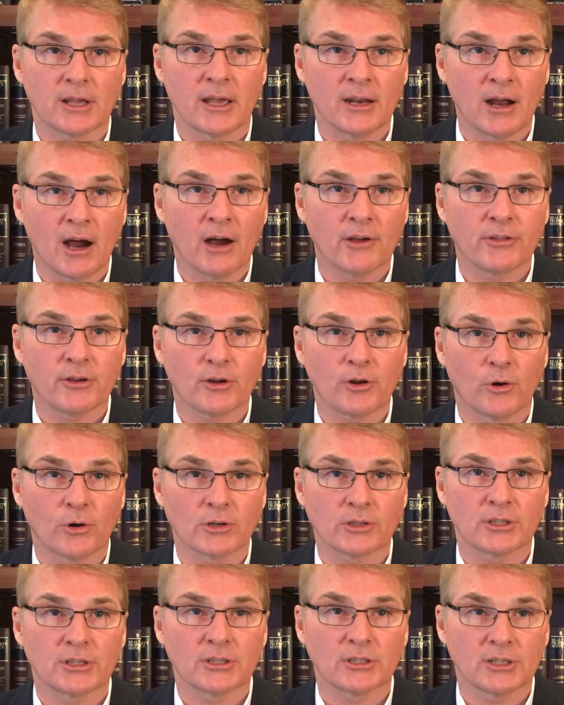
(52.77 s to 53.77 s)
and other
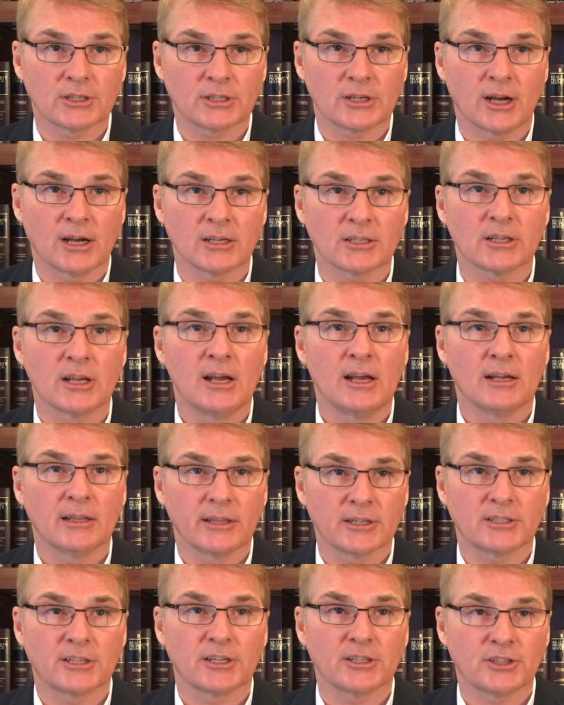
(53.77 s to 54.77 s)
courses discuss
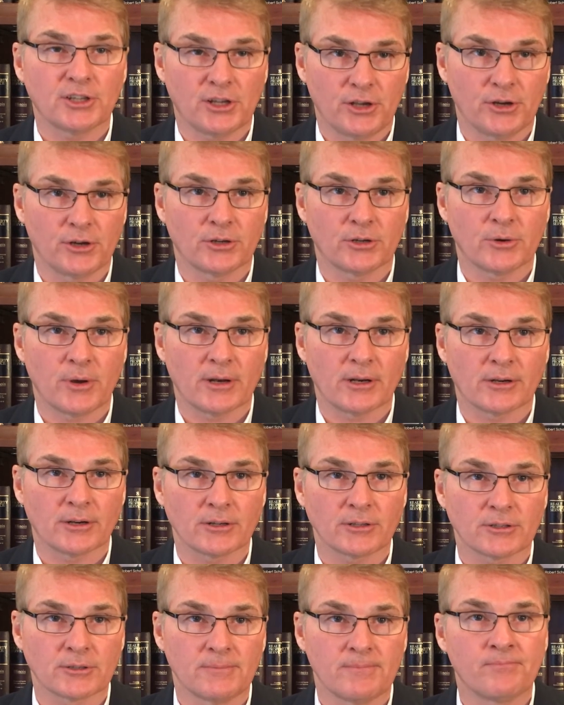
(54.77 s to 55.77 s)
listing secured
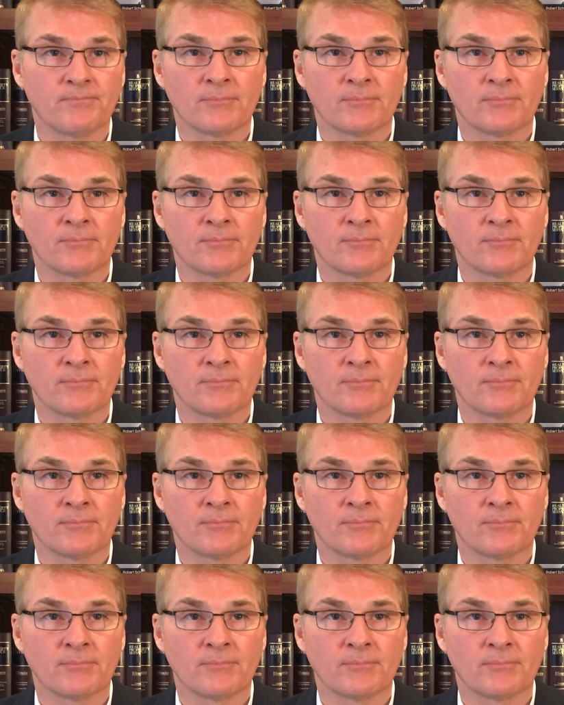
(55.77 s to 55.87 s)
creditors.